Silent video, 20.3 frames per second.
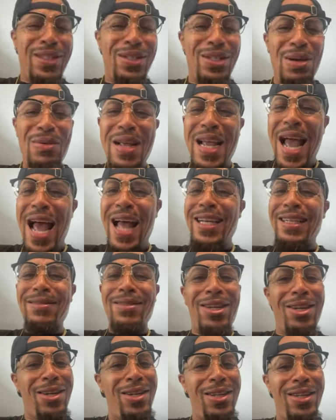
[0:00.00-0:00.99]
you
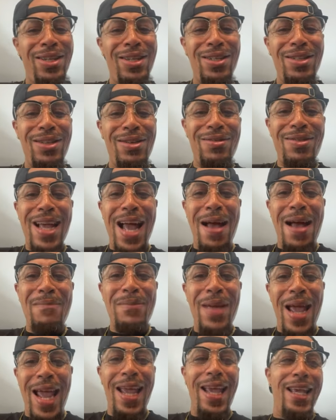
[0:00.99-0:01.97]
got
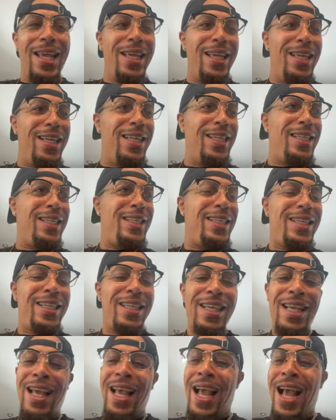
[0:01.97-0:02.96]
me.
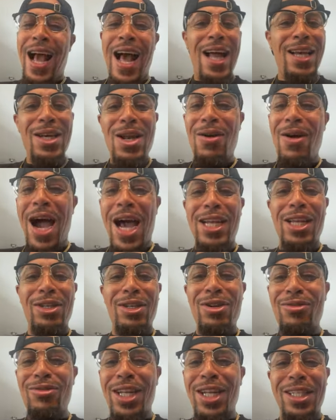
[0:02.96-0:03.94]
I know how to
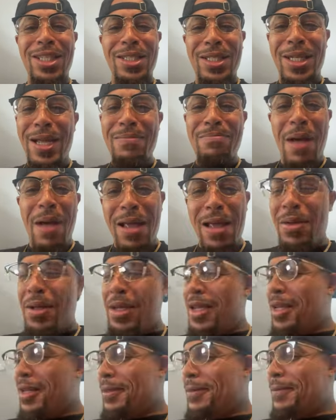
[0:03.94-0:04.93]
do this shit,
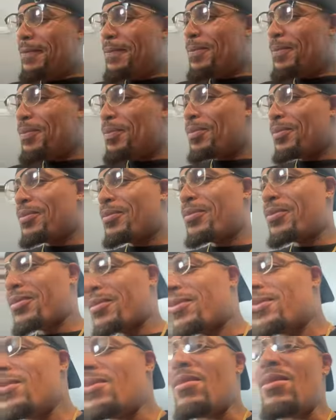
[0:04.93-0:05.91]
baby.
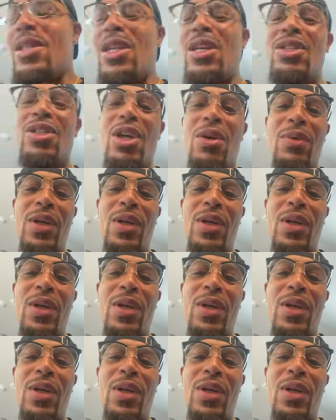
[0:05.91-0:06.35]
So